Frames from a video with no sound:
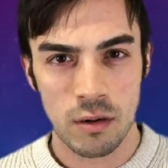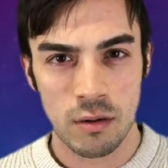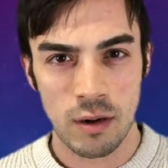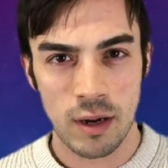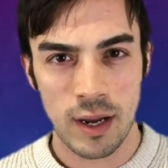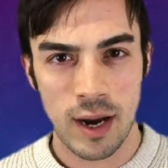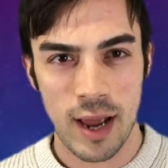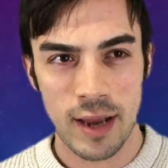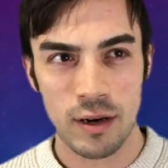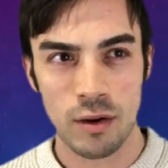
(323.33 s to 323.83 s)

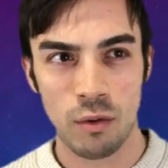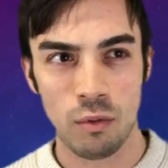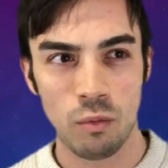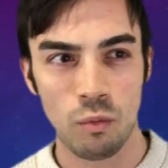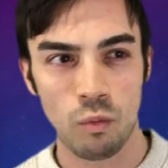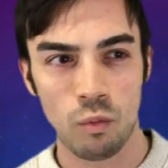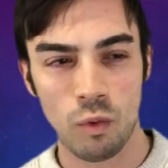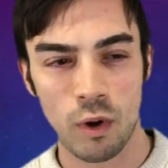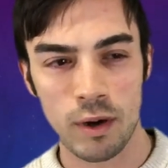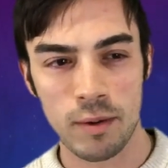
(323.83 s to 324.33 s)
Right? I don't
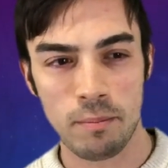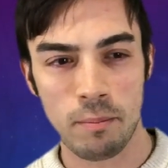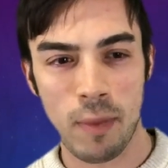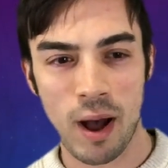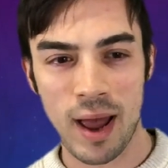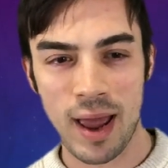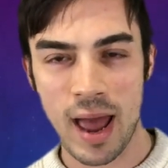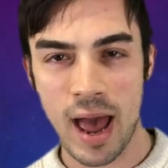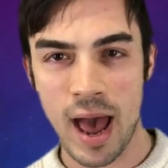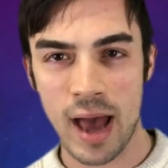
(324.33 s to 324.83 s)
want
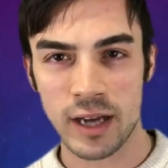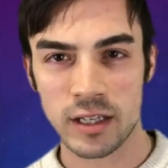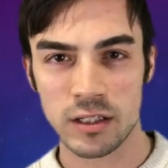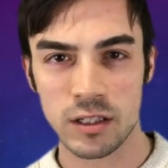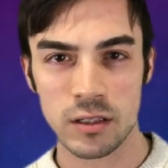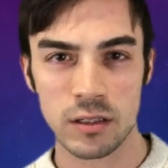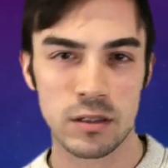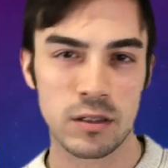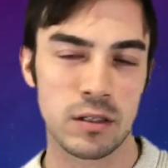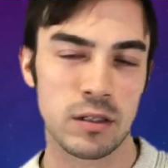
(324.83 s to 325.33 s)
my
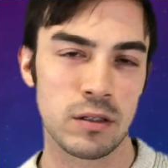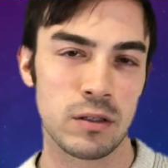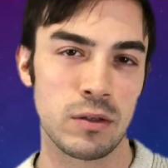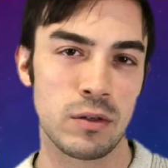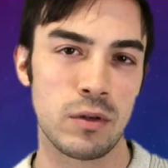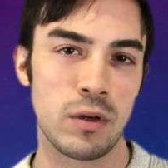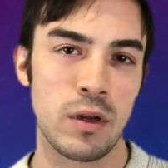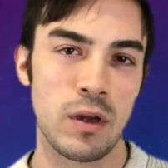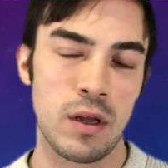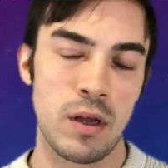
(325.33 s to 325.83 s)
actions
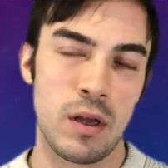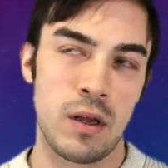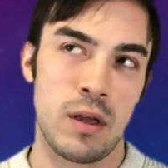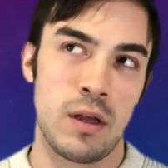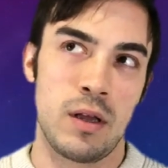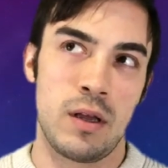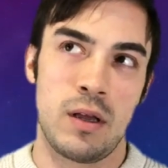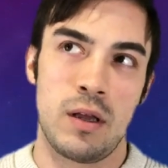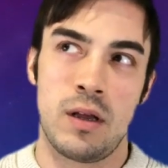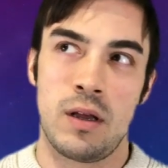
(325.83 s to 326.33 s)
to
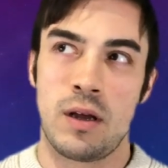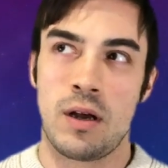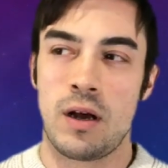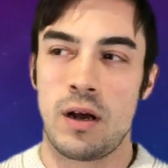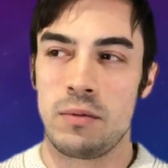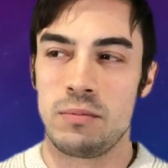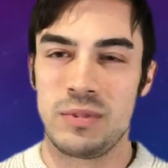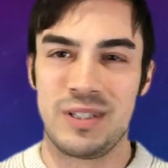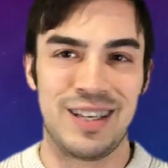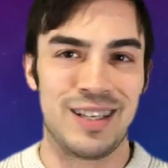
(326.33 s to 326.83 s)

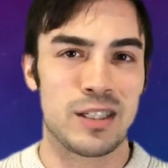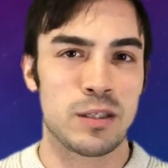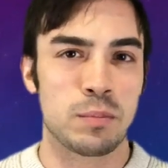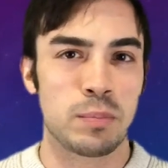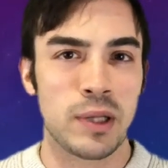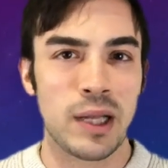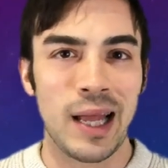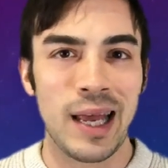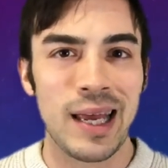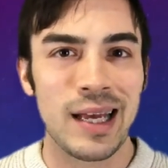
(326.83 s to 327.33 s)
um,
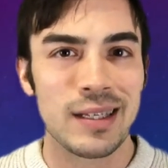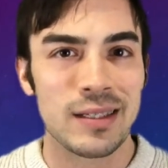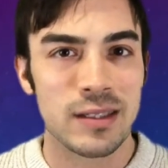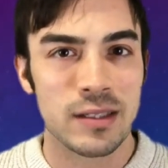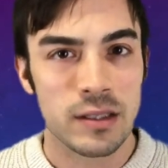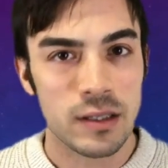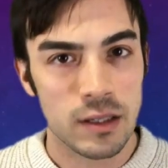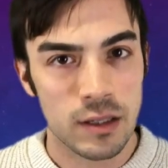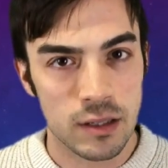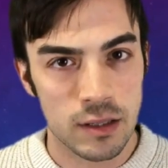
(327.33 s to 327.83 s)

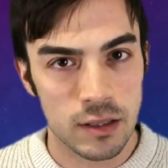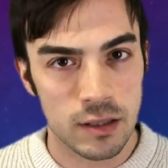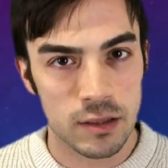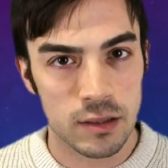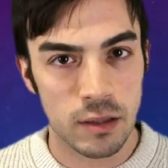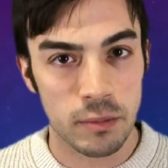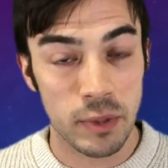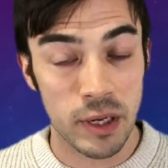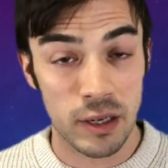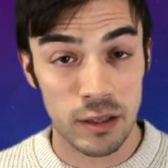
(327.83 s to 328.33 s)
displace
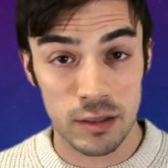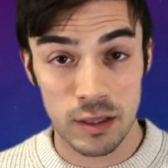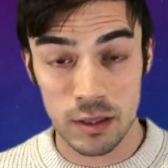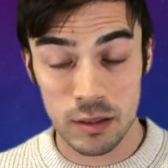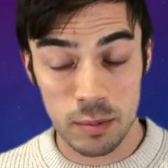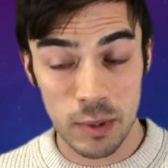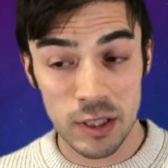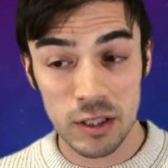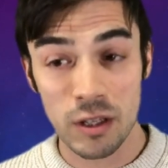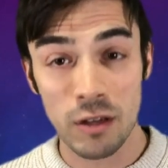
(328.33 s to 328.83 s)
somebody else,
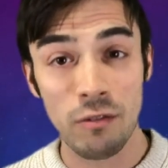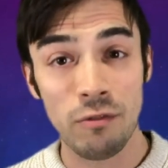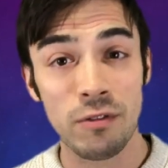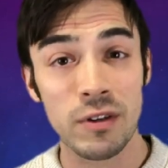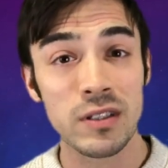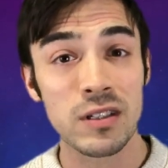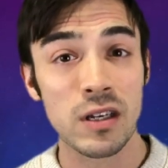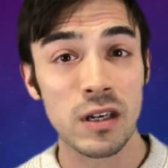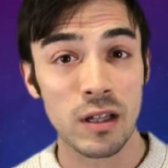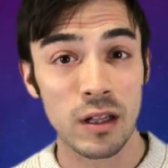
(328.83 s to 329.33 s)
especially
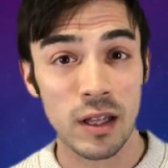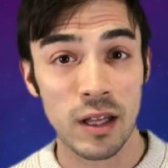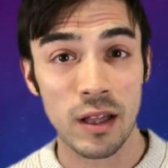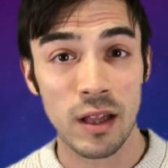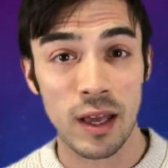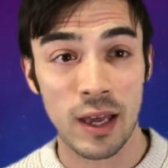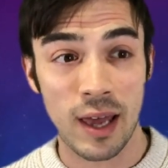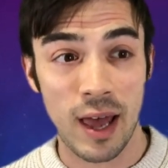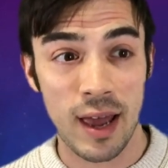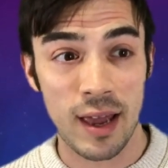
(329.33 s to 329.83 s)
physically.
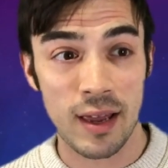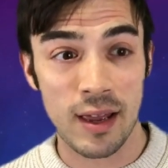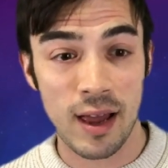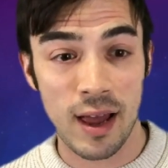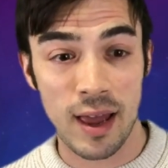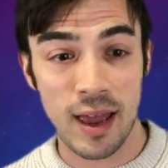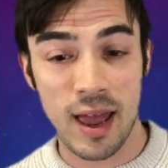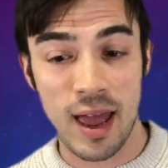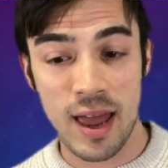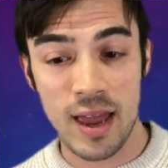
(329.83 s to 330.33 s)
Like I,
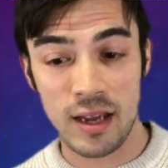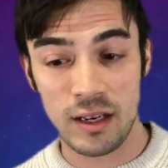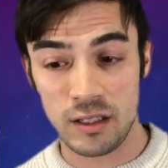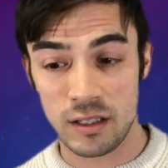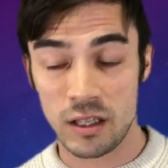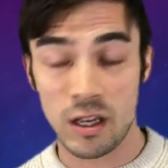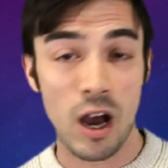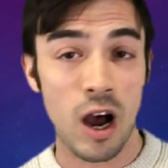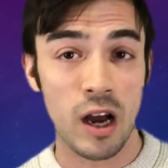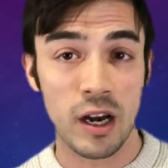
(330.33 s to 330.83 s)
I
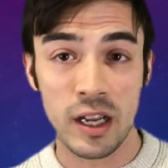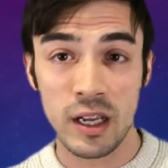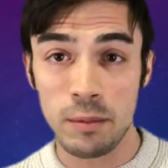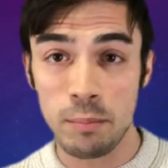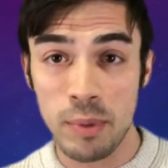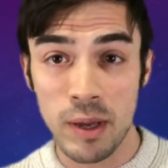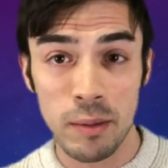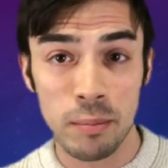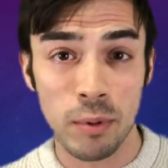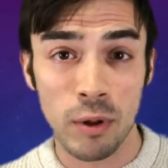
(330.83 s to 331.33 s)
hate cutting
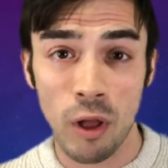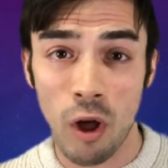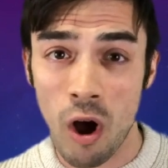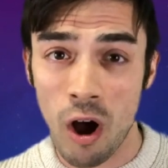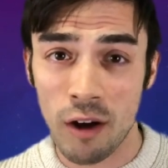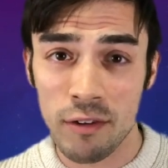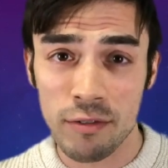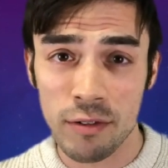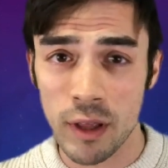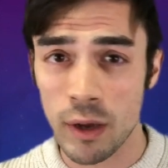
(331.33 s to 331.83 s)
people
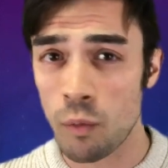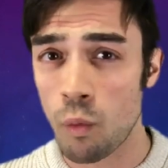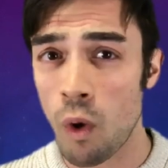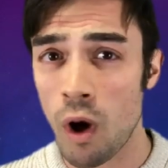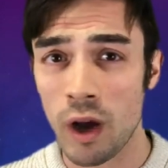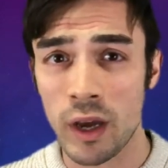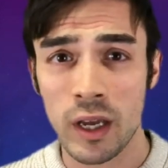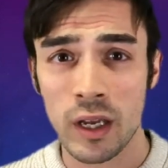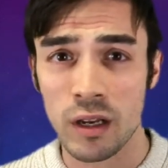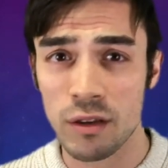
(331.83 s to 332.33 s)
off, like
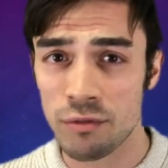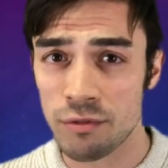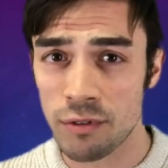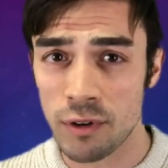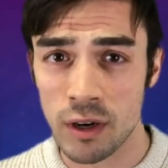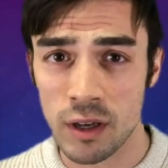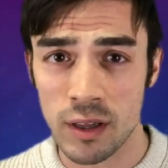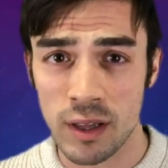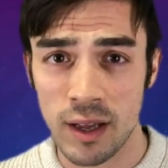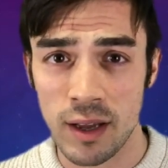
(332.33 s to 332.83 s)
walking in
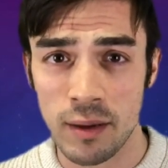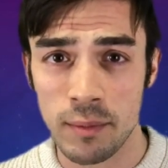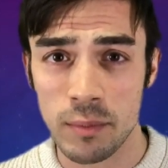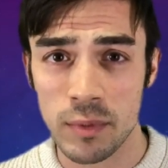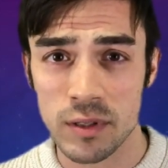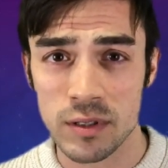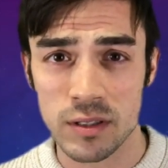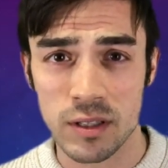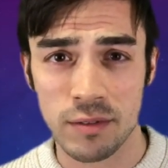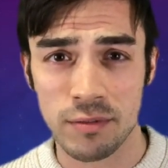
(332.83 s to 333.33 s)
front of them
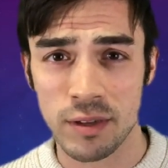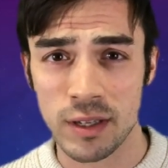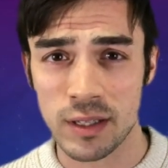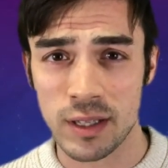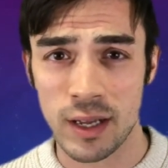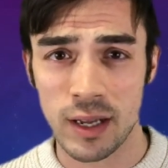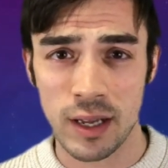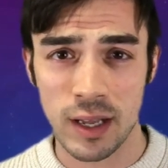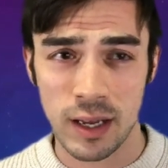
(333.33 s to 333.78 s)
and stuff like that.